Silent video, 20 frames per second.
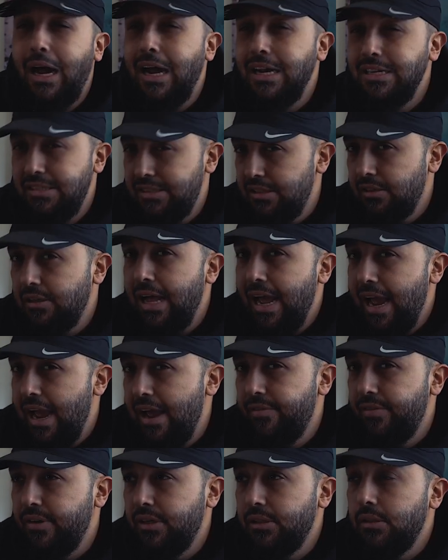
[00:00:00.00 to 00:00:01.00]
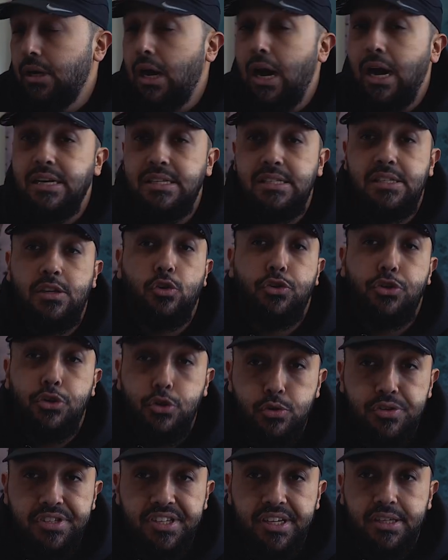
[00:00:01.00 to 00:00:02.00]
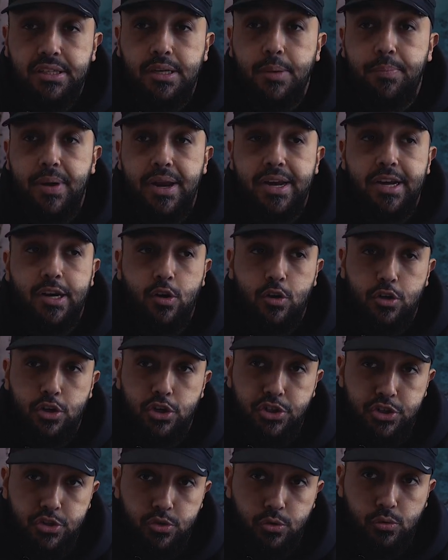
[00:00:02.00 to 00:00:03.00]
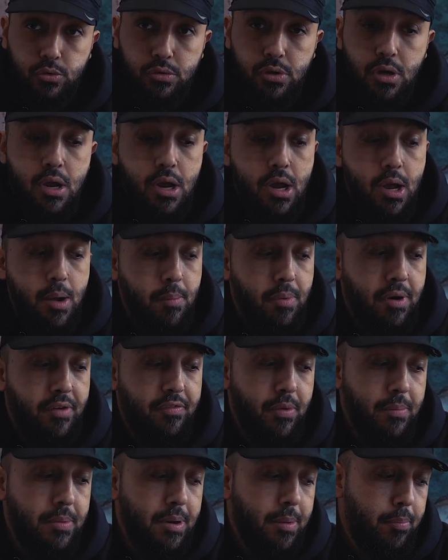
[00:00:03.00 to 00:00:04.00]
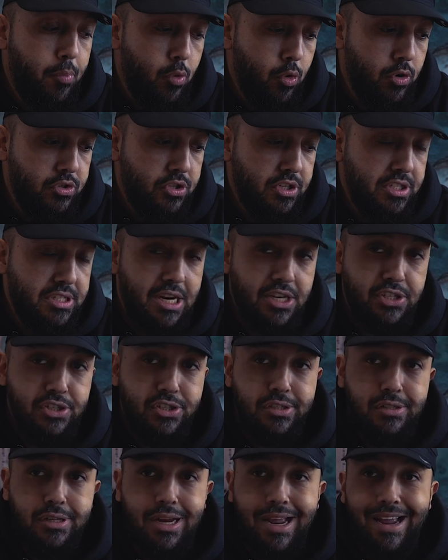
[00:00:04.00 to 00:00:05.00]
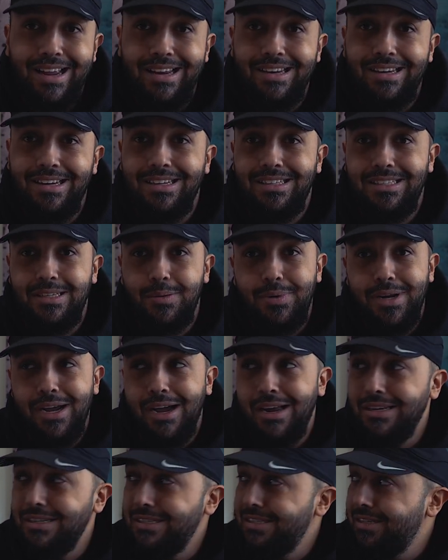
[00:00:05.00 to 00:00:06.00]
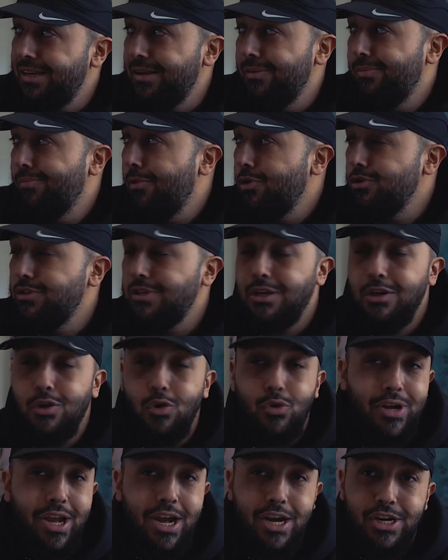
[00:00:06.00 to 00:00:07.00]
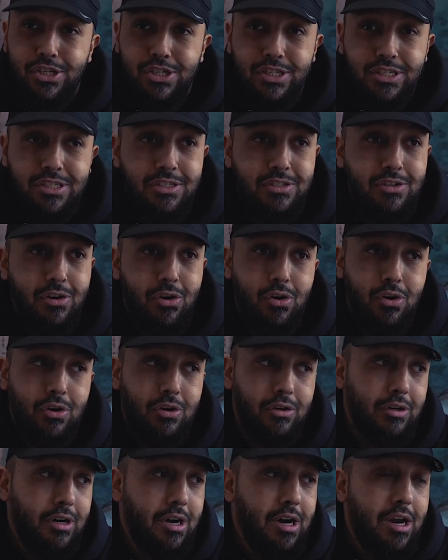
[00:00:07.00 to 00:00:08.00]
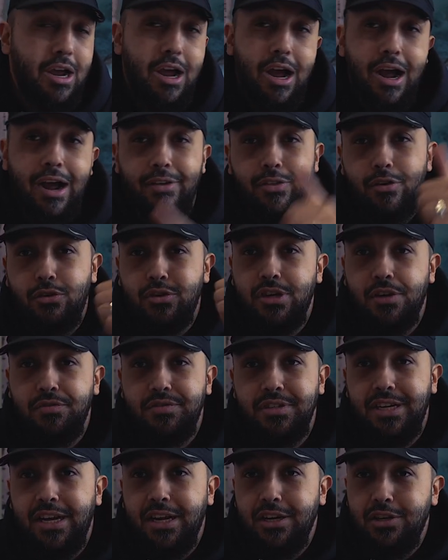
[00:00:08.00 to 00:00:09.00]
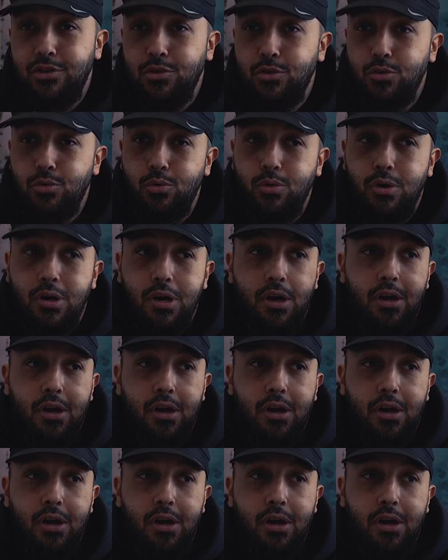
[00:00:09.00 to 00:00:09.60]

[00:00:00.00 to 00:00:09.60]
I still have it. I still use it depending on the shoot. But if I'm in a portrait session, and to be honest, most of the locations are either tough to get to.